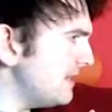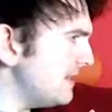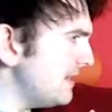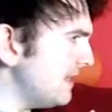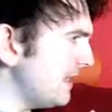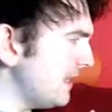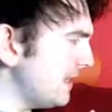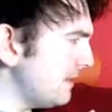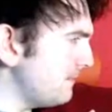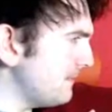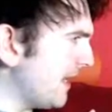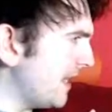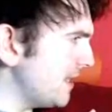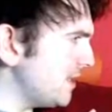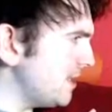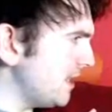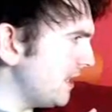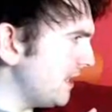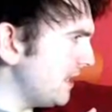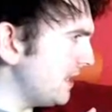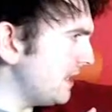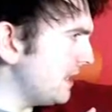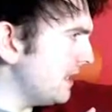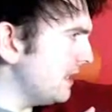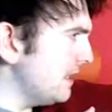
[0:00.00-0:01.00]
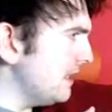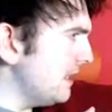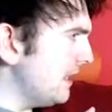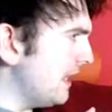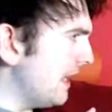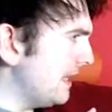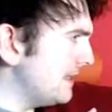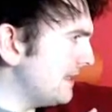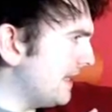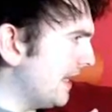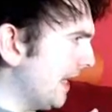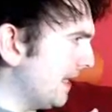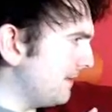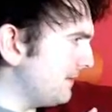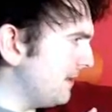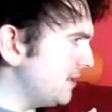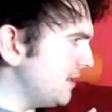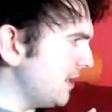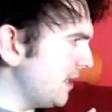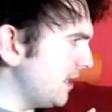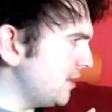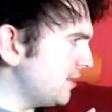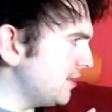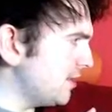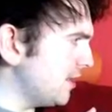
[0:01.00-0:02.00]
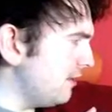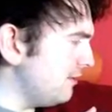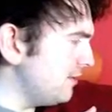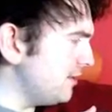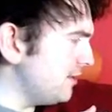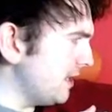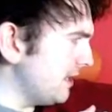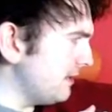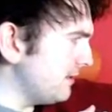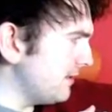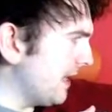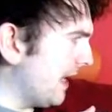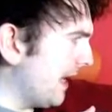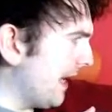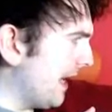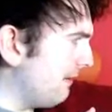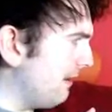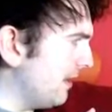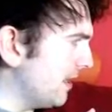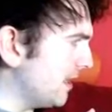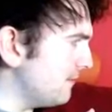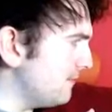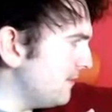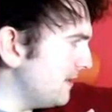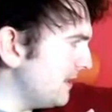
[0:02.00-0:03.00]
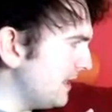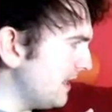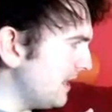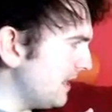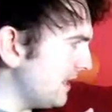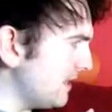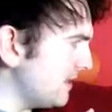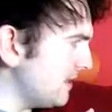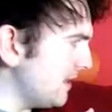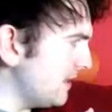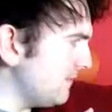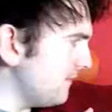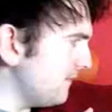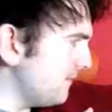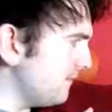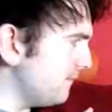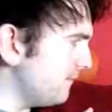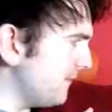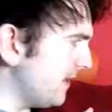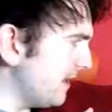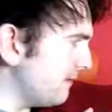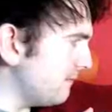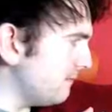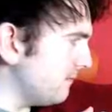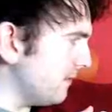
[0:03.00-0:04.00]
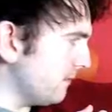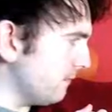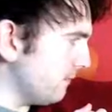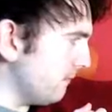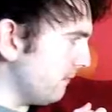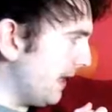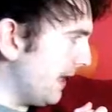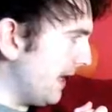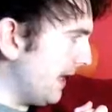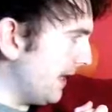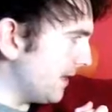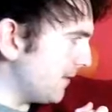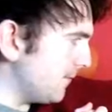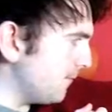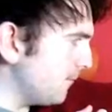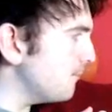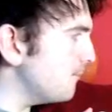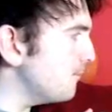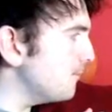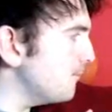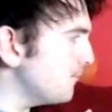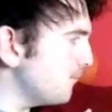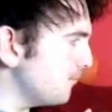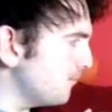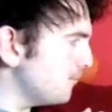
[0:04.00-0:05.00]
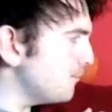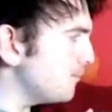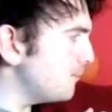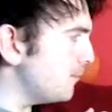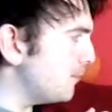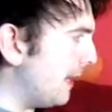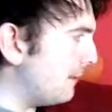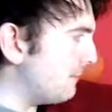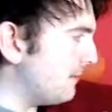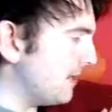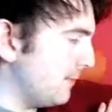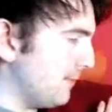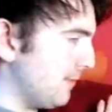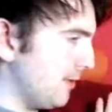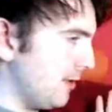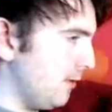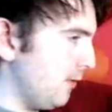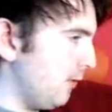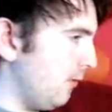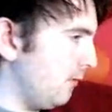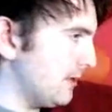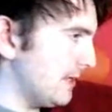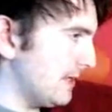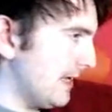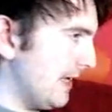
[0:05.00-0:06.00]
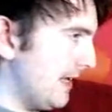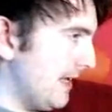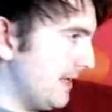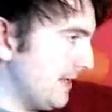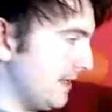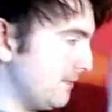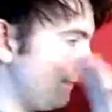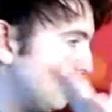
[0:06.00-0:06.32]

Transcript: CineMagique and AMagique showed you how a completed reel would work. Yeah, where you put it all together, it's